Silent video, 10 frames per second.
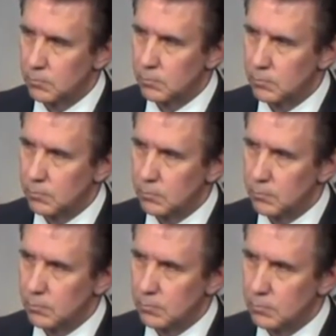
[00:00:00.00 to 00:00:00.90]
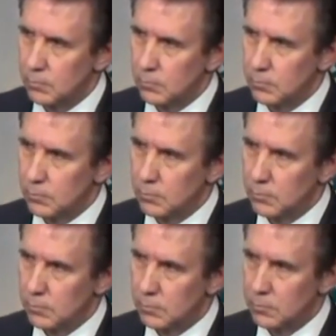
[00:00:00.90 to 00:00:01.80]

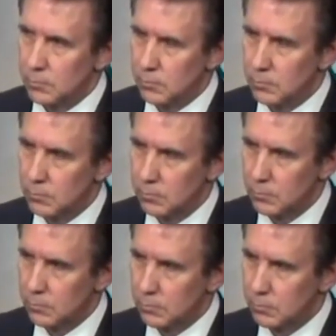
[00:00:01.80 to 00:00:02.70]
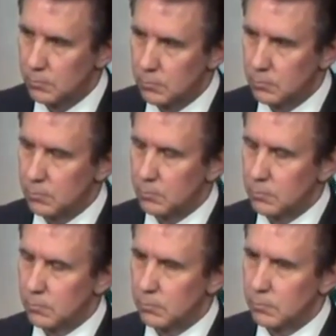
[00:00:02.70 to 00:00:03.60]

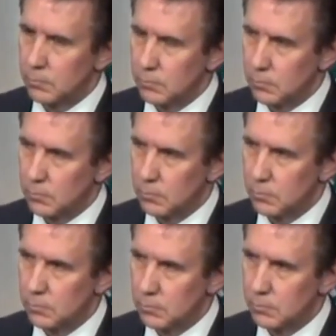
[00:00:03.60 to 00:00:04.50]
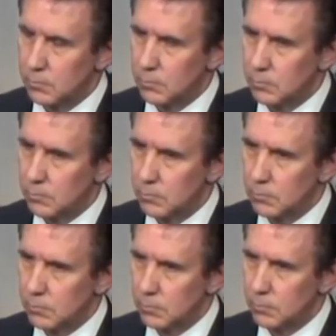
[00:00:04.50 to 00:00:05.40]

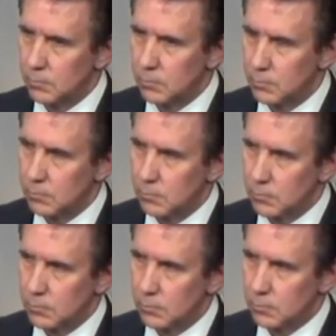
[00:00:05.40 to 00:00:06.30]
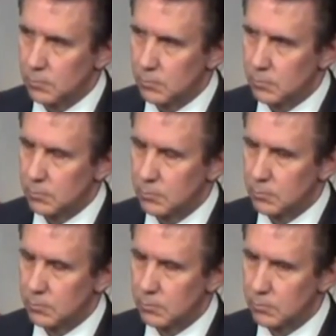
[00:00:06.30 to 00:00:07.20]

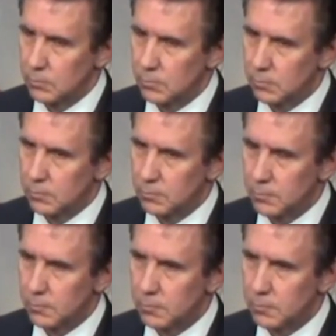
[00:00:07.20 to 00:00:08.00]
[no speech]